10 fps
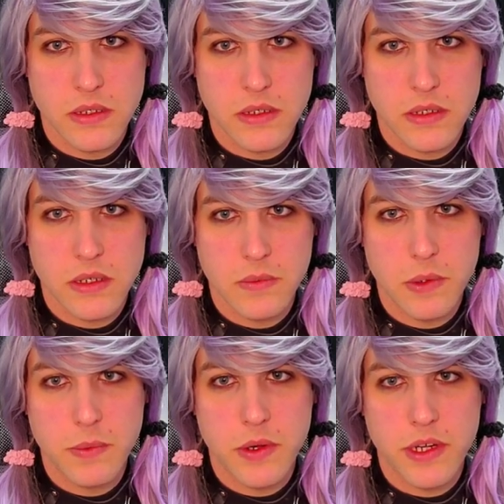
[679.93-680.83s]

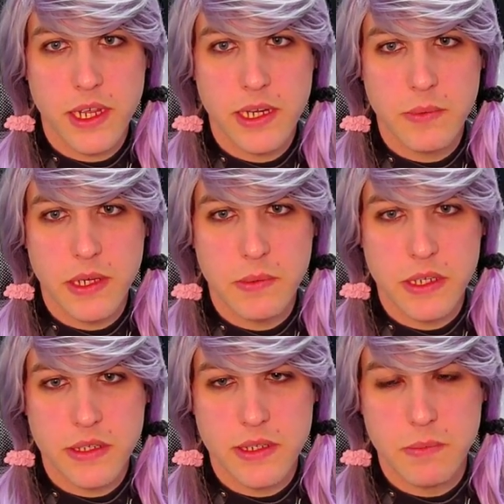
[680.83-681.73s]
work anyway
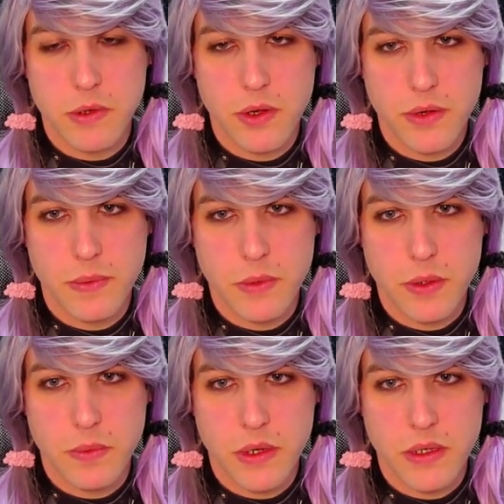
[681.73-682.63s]
because the program would
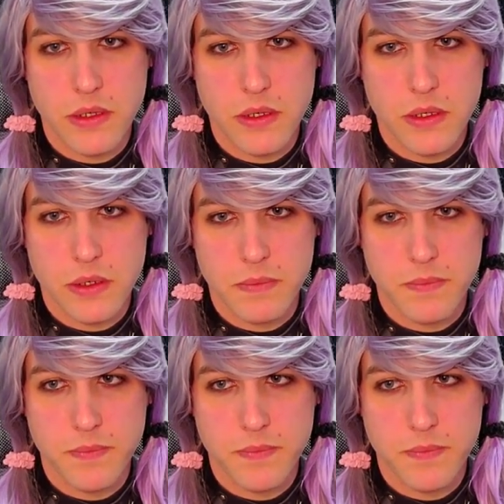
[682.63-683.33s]
run